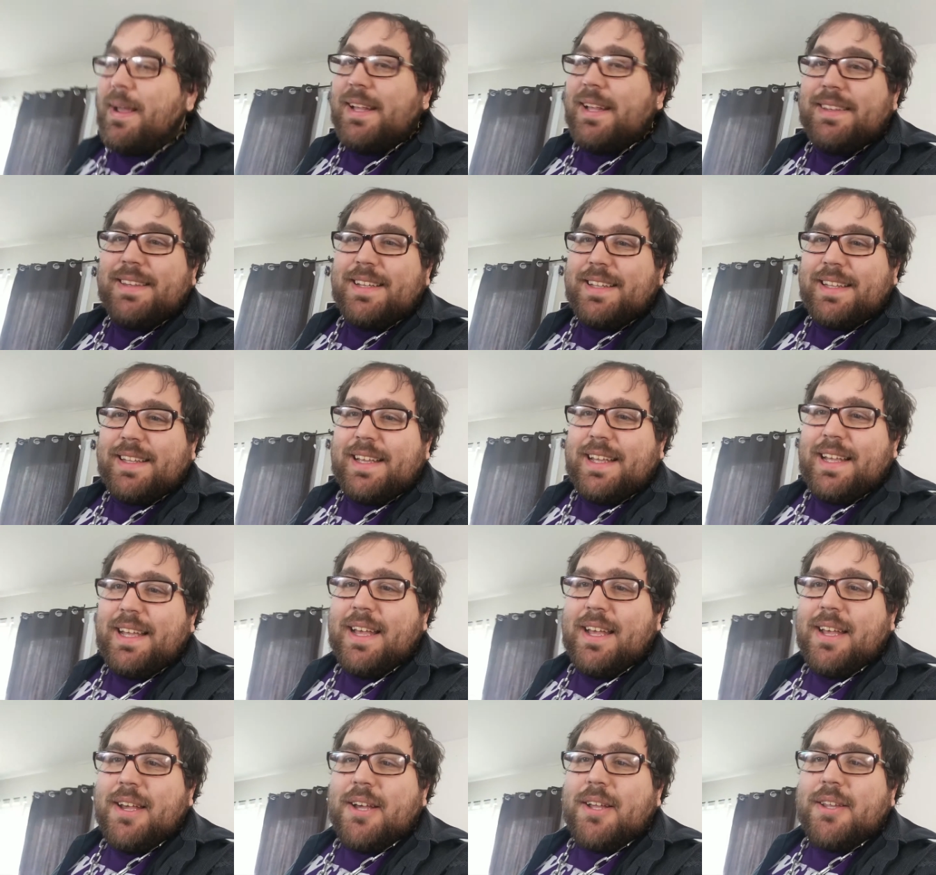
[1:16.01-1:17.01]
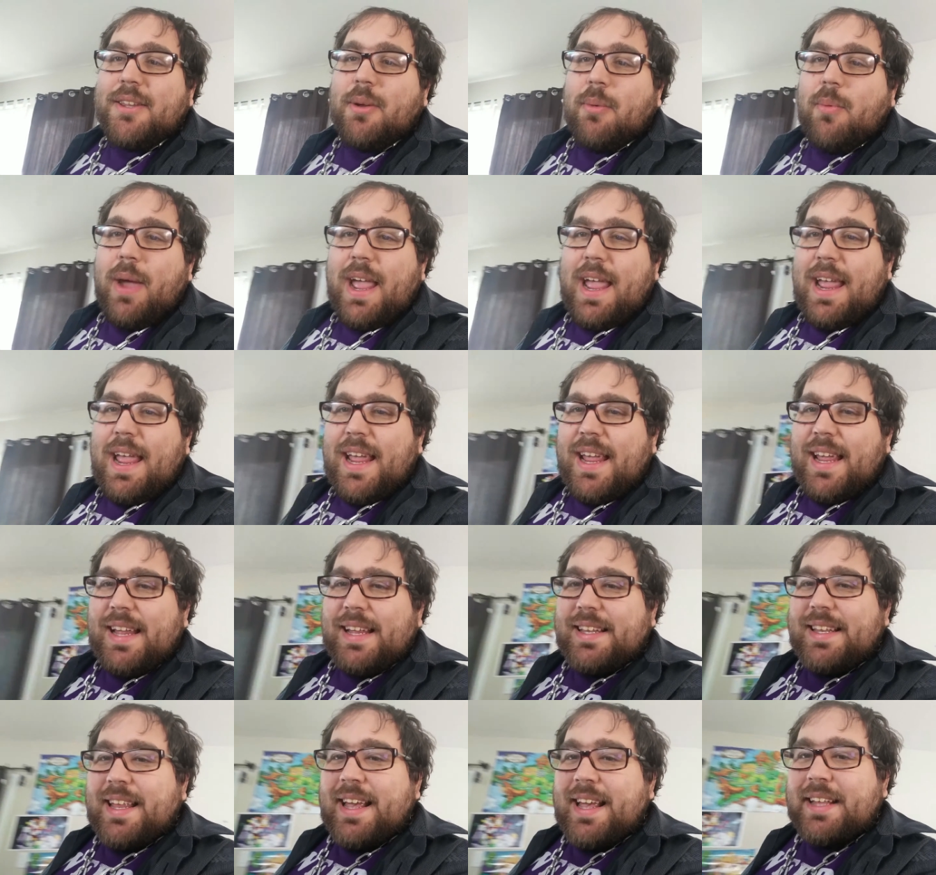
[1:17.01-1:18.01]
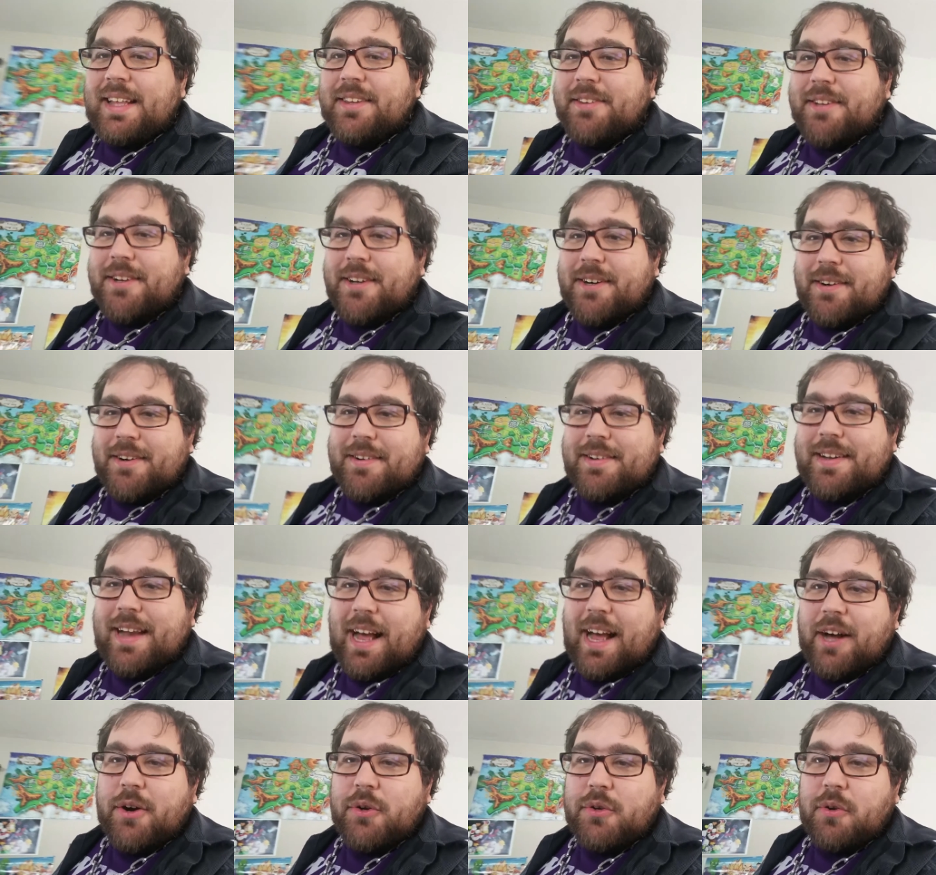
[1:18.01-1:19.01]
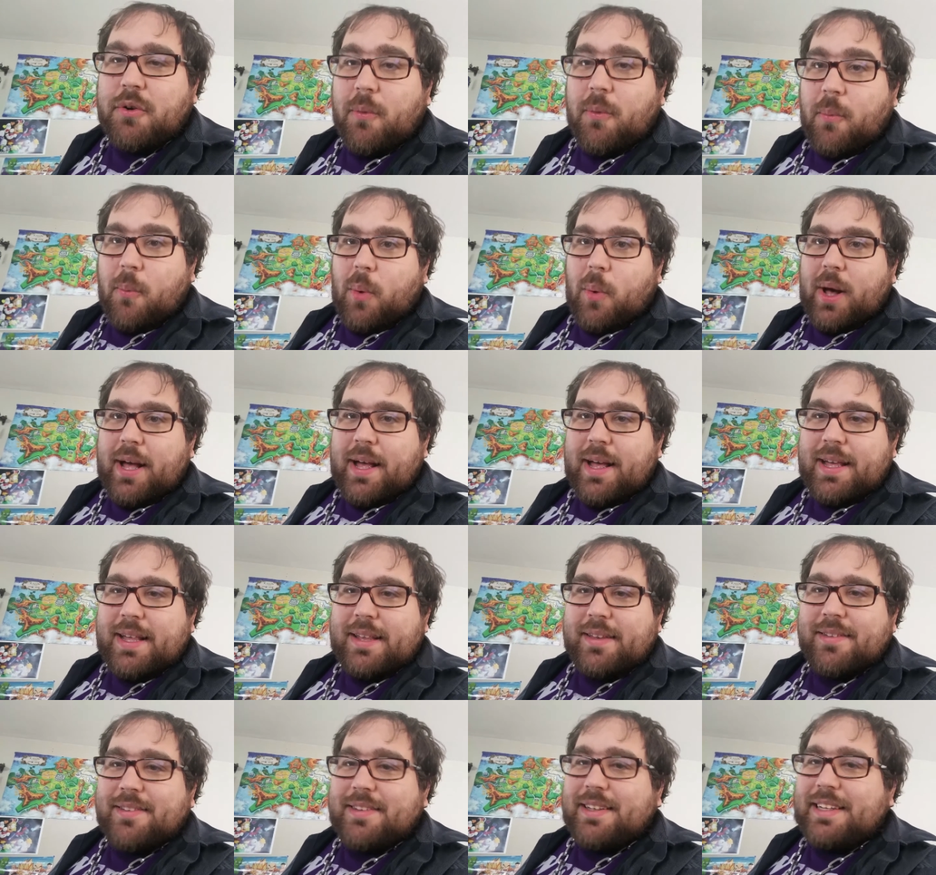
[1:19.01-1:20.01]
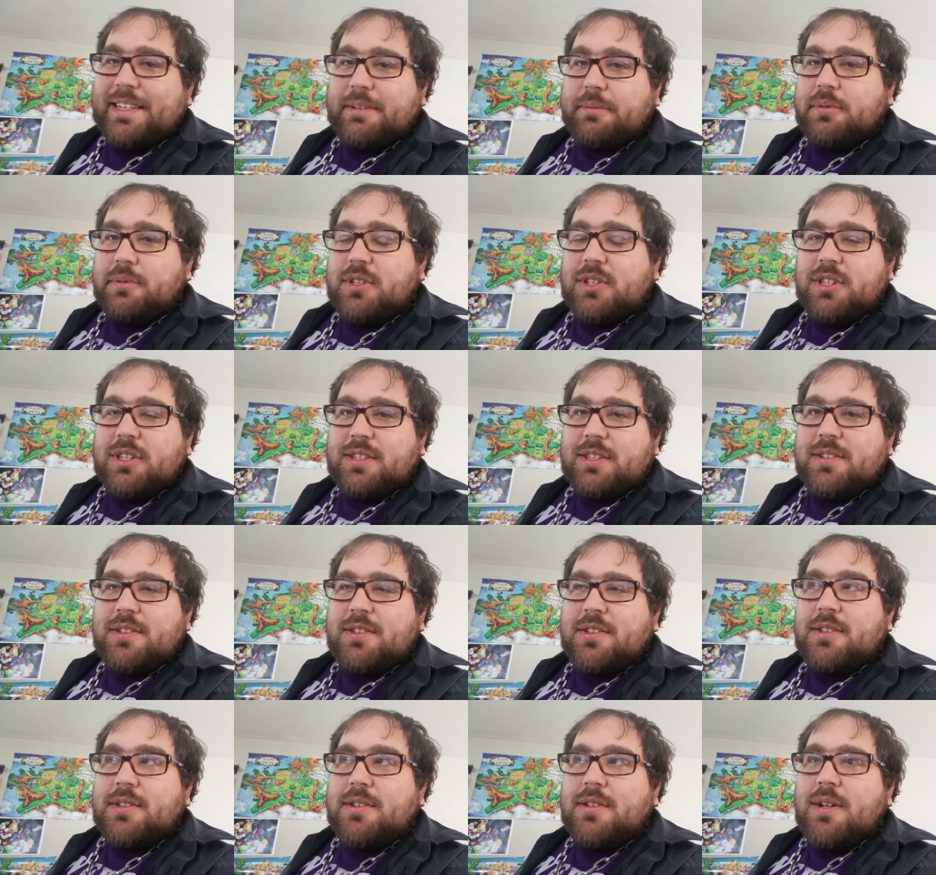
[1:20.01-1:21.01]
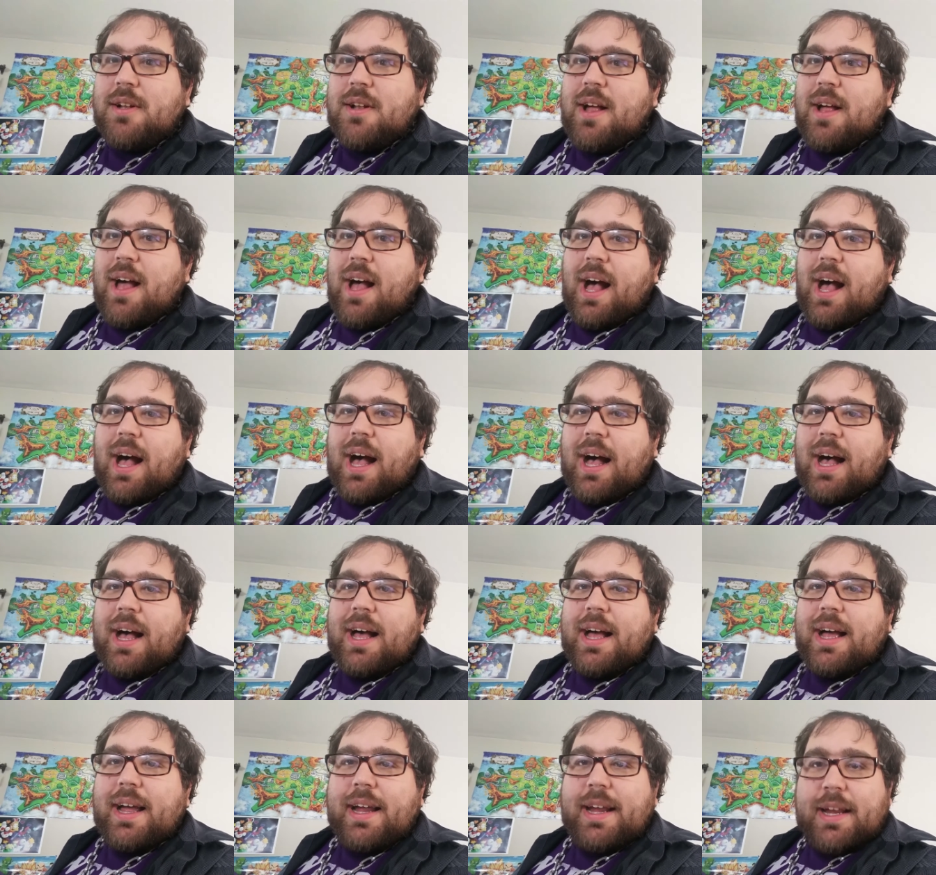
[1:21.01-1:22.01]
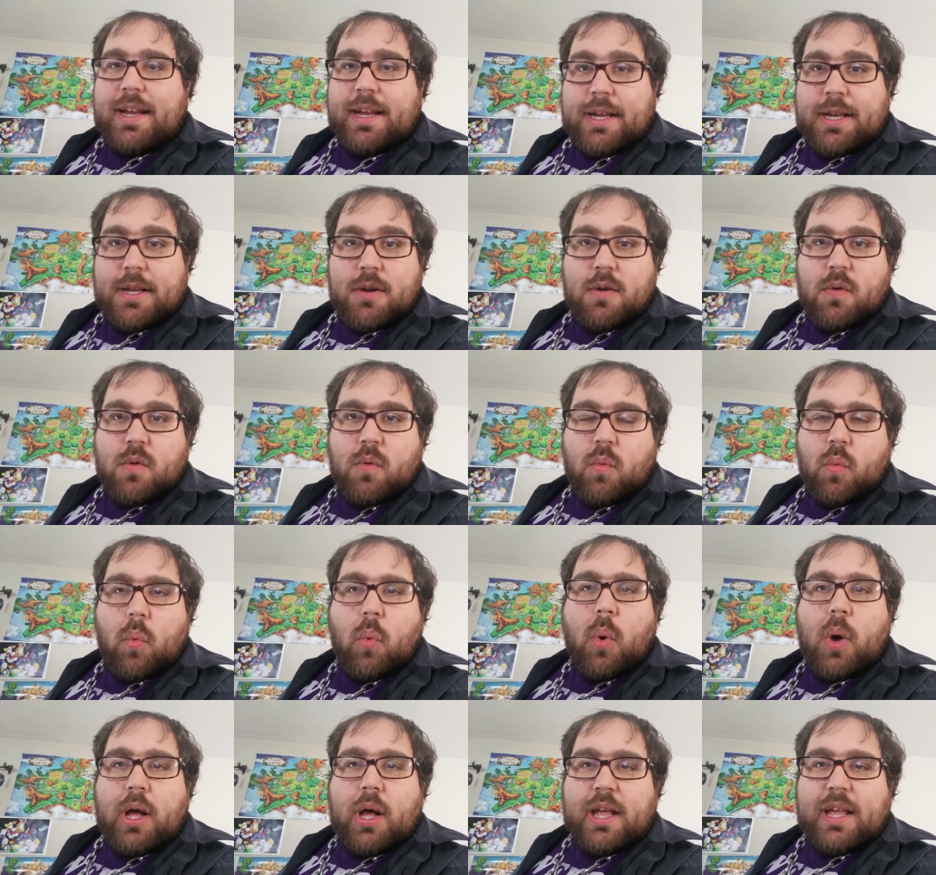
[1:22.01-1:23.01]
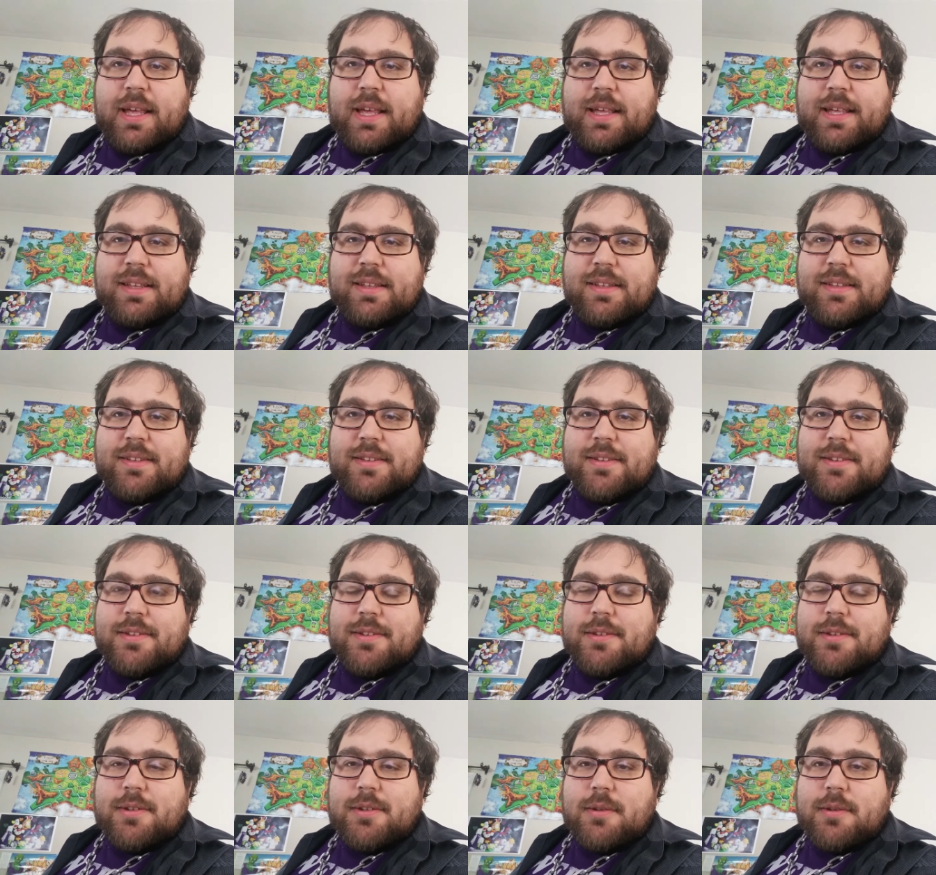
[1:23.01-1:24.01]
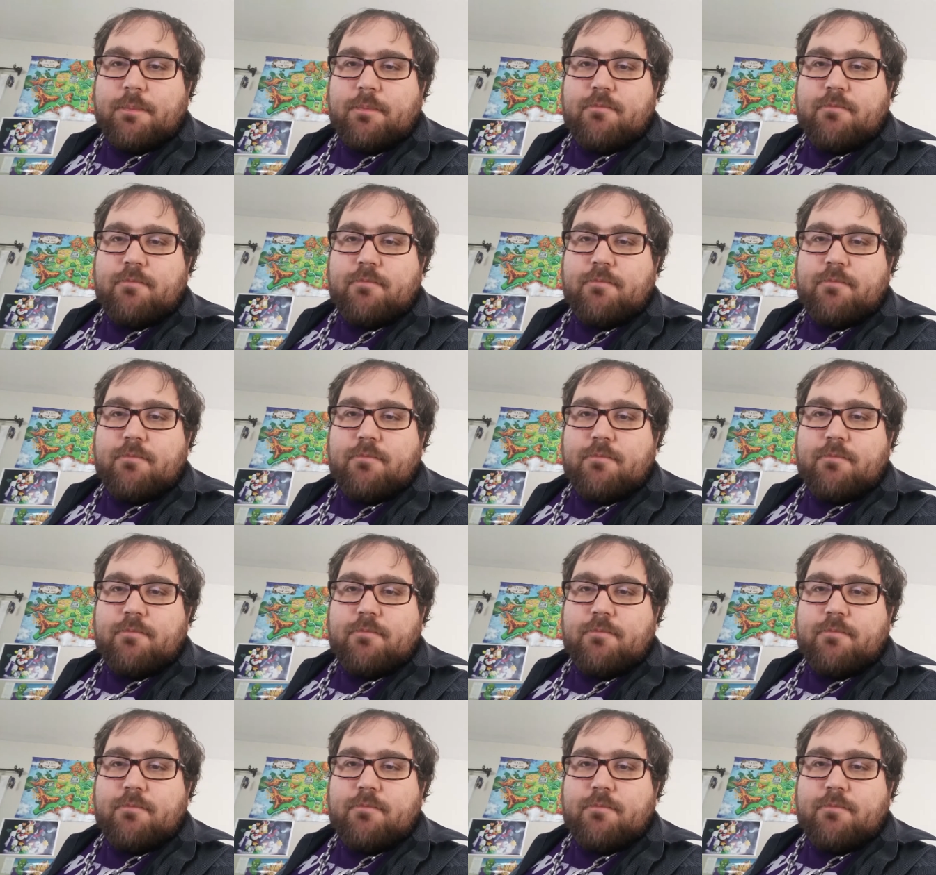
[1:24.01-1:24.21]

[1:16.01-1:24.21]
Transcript: basically, the way this turned out was it was just I was.